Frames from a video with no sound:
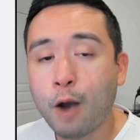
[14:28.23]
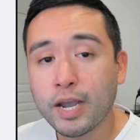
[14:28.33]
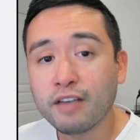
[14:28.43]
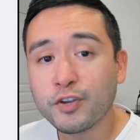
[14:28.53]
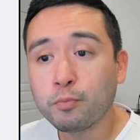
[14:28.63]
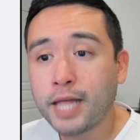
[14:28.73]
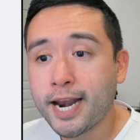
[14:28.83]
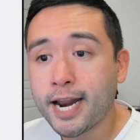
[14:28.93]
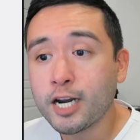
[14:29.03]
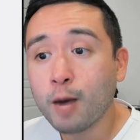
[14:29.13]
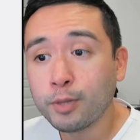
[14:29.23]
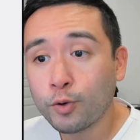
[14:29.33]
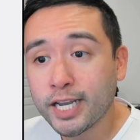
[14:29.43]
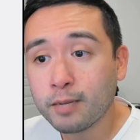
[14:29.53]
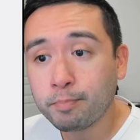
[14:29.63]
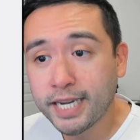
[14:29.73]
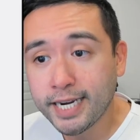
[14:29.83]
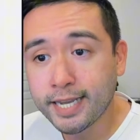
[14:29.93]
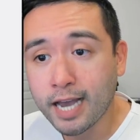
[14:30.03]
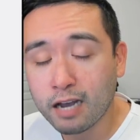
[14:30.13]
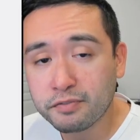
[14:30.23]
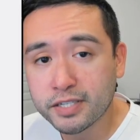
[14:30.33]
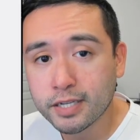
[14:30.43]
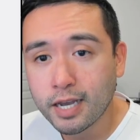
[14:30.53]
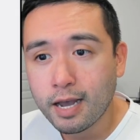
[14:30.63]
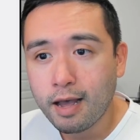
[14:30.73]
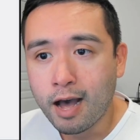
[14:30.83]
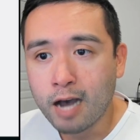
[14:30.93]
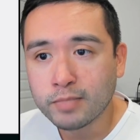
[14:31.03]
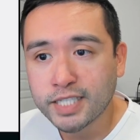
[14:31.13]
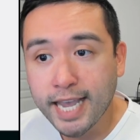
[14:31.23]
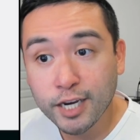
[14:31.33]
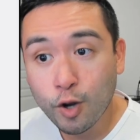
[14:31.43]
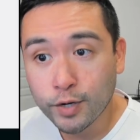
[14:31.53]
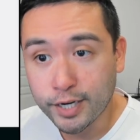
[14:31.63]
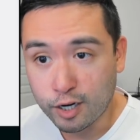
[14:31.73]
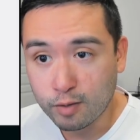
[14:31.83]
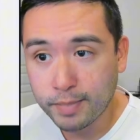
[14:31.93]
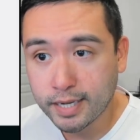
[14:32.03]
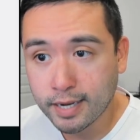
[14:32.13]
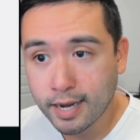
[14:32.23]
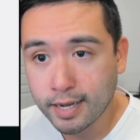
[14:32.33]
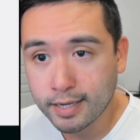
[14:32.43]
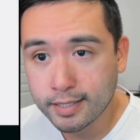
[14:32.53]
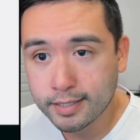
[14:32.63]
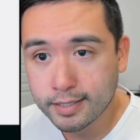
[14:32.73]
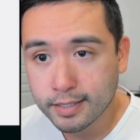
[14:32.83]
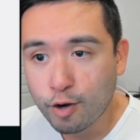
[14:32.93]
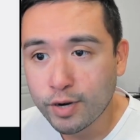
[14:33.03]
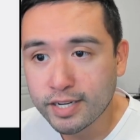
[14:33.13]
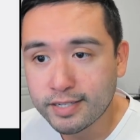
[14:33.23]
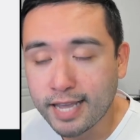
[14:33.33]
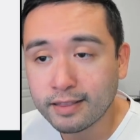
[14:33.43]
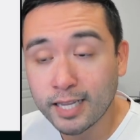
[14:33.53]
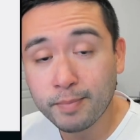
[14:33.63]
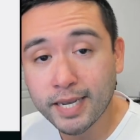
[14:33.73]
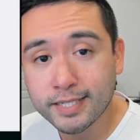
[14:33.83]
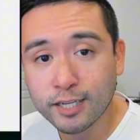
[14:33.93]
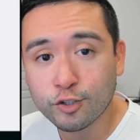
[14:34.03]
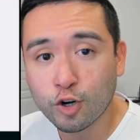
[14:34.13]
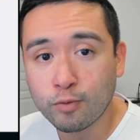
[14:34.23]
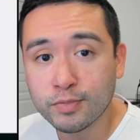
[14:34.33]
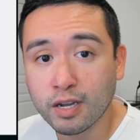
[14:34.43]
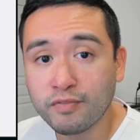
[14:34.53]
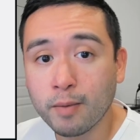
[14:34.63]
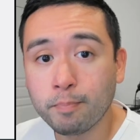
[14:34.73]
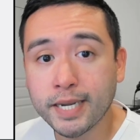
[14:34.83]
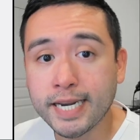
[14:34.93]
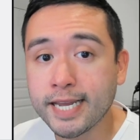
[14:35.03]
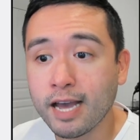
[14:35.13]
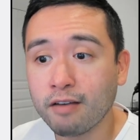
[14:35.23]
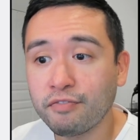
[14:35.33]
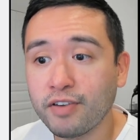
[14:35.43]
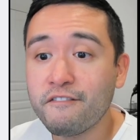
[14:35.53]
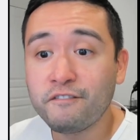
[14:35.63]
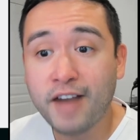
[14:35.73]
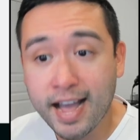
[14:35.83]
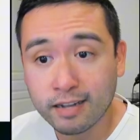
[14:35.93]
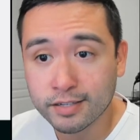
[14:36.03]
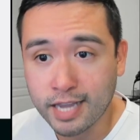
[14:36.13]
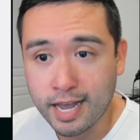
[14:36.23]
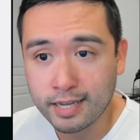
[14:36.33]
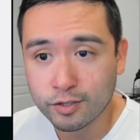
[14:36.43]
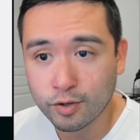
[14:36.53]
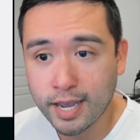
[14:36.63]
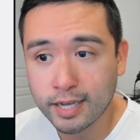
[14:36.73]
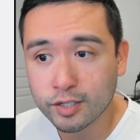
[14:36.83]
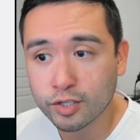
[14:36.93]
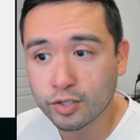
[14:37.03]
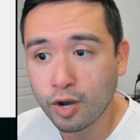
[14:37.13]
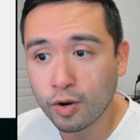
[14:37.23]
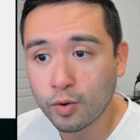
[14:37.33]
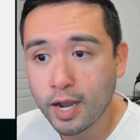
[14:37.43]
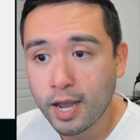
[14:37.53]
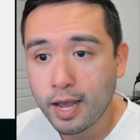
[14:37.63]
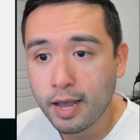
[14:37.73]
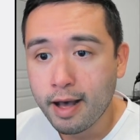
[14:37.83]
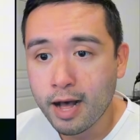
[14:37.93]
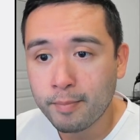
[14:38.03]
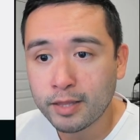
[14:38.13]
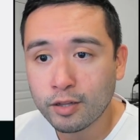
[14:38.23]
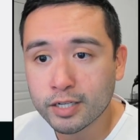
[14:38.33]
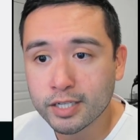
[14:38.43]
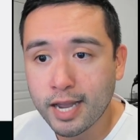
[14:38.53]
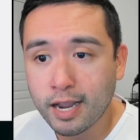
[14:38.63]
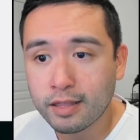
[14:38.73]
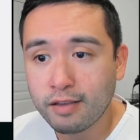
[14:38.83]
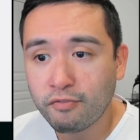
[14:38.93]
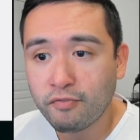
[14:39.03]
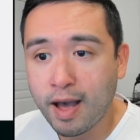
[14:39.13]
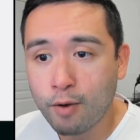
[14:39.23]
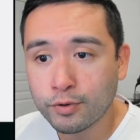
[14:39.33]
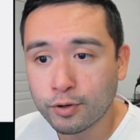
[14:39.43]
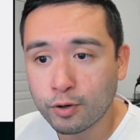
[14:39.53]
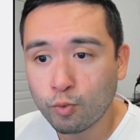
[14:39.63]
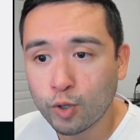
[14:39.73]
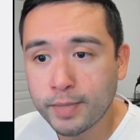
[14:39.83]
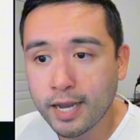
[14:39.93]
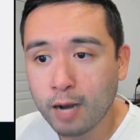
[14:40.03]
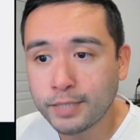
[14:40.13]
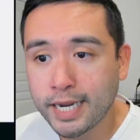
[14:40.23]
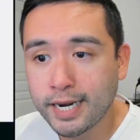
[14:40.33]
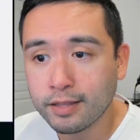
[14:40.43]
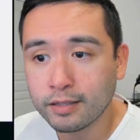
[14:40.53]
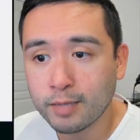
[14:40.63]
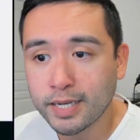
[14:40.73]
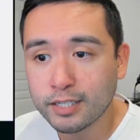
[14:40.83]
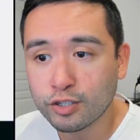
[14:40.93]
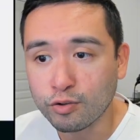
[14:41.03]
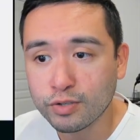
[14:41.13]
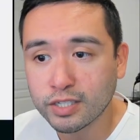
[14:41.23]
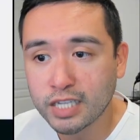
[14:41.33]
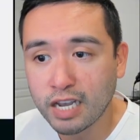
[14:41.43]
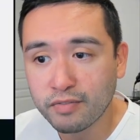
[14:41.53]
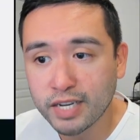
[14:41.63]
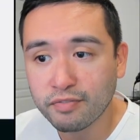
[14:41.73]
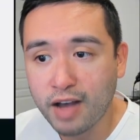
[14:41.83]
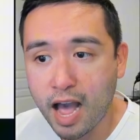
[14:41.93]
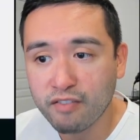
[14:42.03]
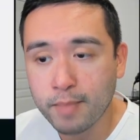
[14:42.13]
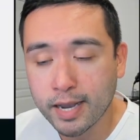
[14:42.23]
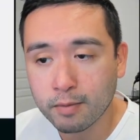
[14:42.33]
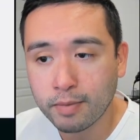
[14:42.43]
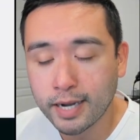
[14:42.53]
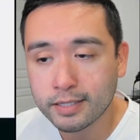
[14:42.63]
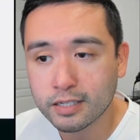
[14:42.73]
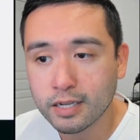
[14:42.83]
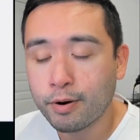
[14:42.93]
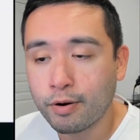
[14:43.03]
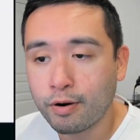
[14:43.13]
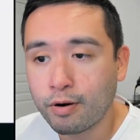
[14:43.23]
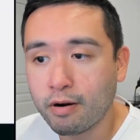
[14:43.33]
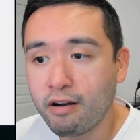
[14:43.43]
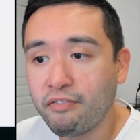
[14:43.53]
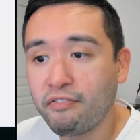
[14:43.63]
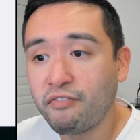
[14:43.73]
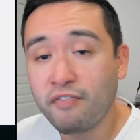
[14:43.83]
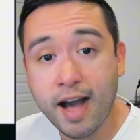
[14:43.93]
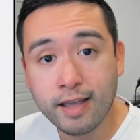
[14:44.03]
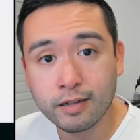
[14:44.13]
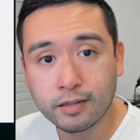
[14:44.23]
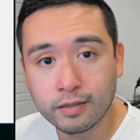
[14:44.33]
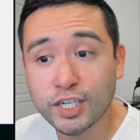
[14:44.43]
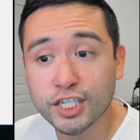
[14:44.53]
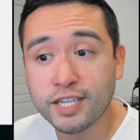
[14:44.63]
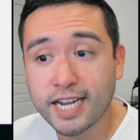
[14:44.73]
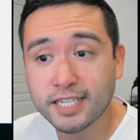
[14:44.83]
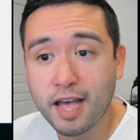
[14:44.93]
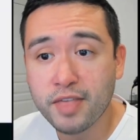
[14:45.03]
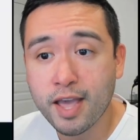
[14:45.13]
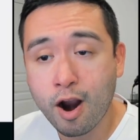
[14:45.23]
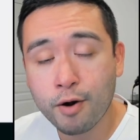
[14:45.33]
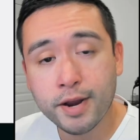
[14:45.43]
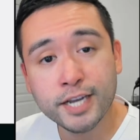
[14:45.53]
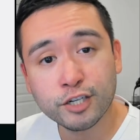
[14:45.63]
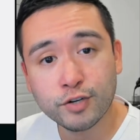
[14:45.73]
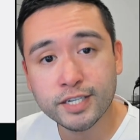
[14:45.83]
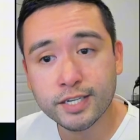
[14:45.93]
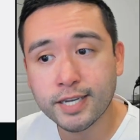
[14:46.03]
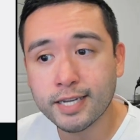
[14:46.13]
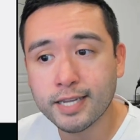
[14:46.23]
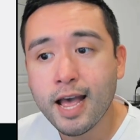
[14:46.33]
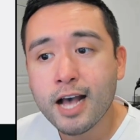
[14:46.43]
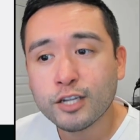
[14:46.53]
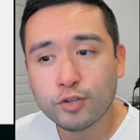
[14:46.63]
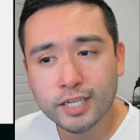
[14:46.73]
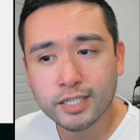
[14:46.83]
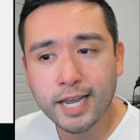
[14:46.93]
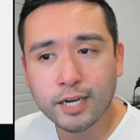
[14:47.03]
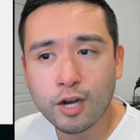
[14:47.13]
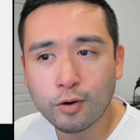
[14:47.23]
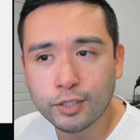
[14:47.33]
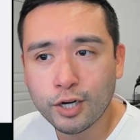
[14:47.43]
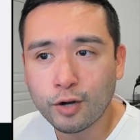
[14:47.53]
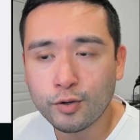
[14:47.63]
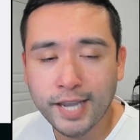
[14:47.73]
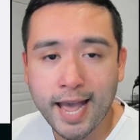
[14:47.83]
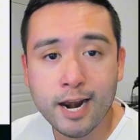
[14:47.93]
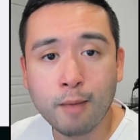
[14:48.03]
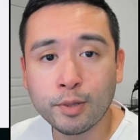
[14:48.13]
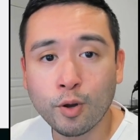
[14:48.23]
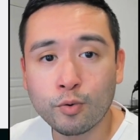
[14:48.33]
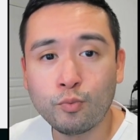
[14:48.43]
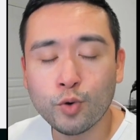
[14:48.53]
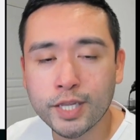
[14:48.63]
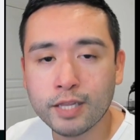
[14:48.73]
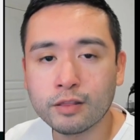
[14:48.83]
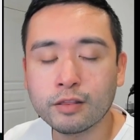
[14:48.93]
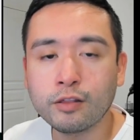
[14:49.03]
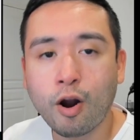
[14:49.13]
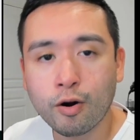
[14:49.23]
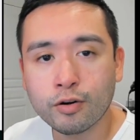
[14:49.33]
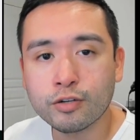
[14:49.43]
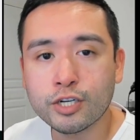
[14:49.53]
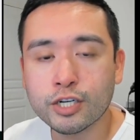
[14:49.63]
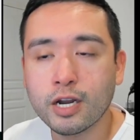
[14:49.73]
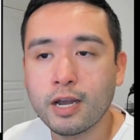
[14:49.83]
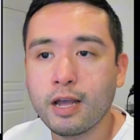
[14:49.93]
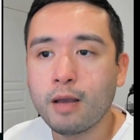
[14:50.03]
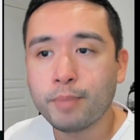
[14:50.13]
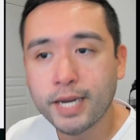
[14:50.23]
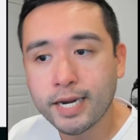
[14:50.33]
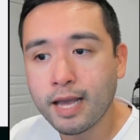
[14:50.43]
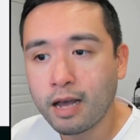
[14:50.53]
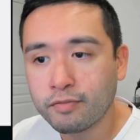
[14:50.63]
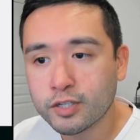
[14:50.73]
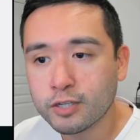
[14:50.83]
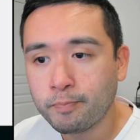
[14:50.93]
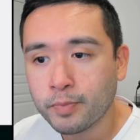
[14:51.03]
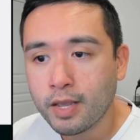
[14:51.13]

Now, if you plan on uploading PDFs, Take note here because there is a limit in terms of the PDF file size, okay? So it looks like the founder will be updating the limit to 75 megabytes per file, which is nice that they are increasing it. So just take note, you know, you can't upload really large PDFs.